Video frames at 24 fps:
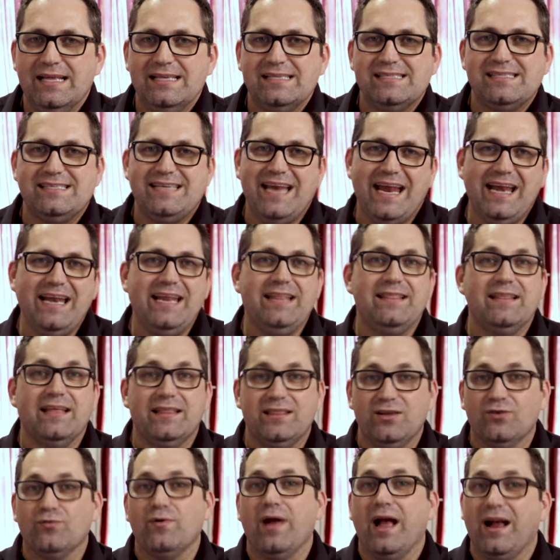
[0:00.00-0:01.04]
stating
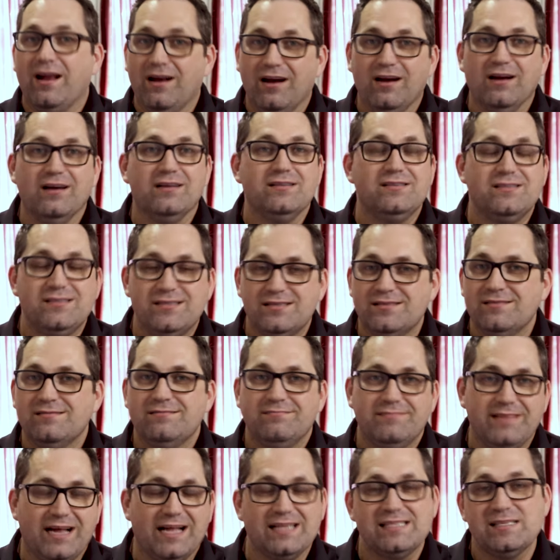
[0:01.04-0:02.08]
that the records,
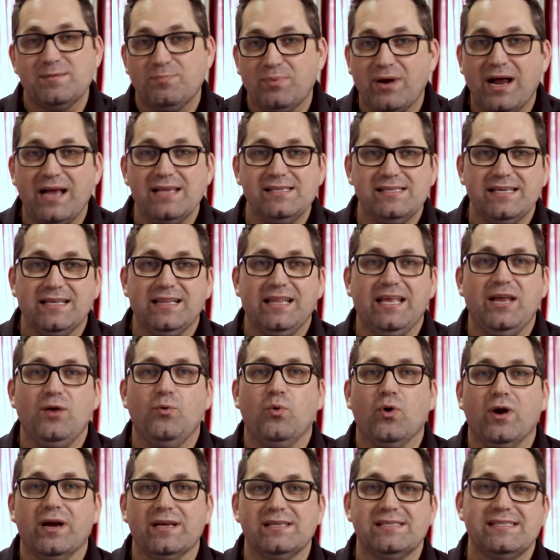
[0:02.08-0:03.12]
not surprisingly,
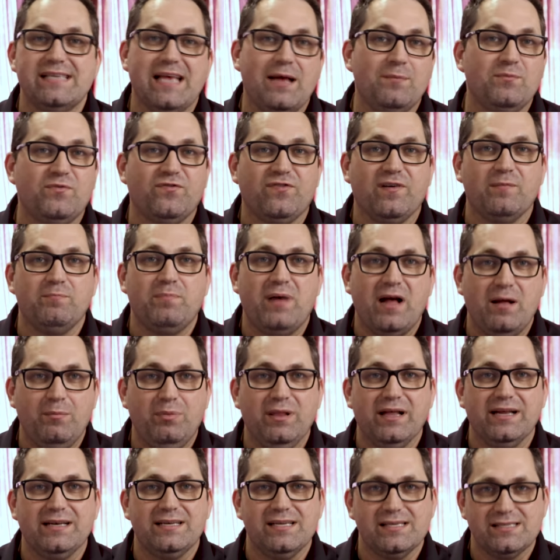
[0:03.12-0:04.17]
were exempt from
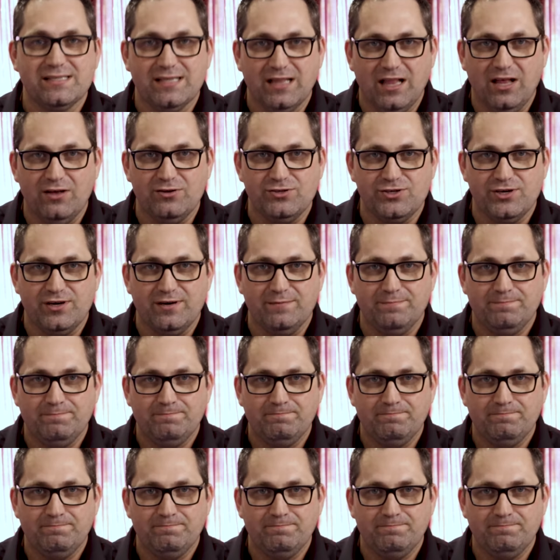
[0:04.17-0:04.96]
public disclosure.